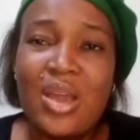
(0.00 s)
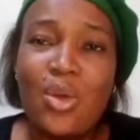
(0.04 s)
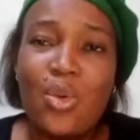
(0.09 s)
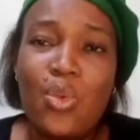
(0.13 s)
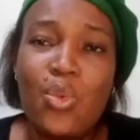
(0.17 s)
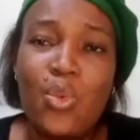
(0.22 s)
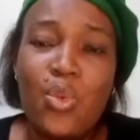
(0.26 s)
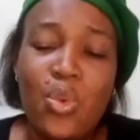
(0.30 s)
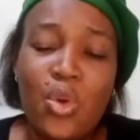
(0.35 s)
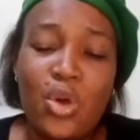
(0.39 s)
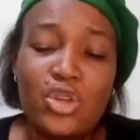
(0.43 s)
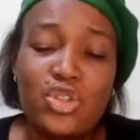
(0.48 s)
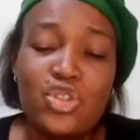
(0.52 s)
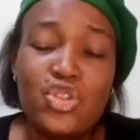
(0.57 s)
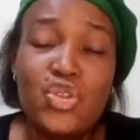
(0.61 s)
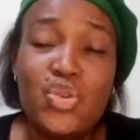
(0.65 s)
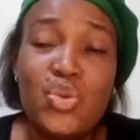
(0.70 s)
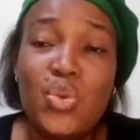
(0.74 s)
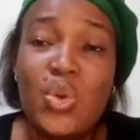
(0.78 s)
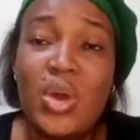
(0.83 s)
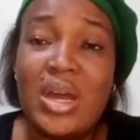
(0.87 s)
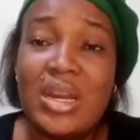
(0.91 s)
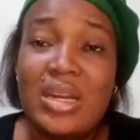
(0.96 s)
what
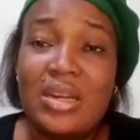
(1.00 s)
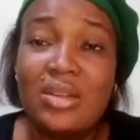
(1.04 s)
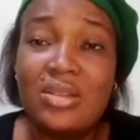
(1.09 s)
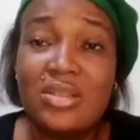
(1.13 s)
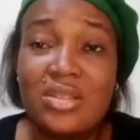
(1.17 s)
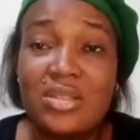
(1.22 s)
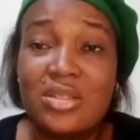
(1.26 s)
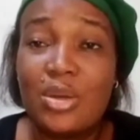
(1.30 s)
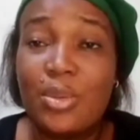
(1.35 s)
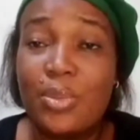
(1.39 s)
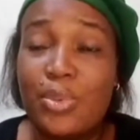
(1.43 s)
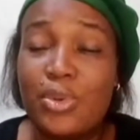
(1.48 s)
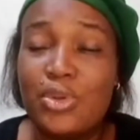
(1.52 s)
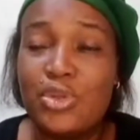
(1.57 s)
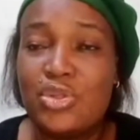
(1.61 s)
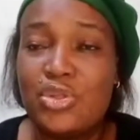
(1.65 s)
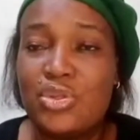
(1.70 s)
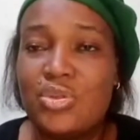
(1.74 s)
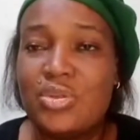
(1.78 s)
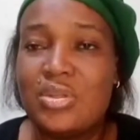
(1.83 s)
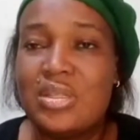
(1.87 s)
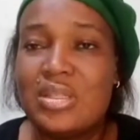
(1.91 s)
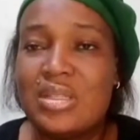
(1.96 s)
you are not
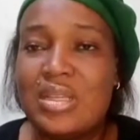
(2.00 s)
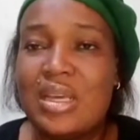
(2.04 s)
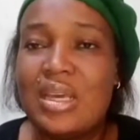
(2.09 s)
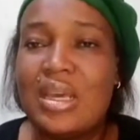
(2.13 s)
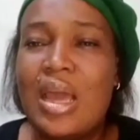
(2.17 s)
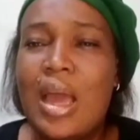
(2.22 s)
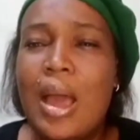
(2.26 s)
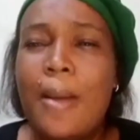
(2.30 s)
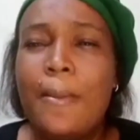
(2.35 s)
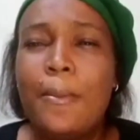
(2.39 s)
supposed to say.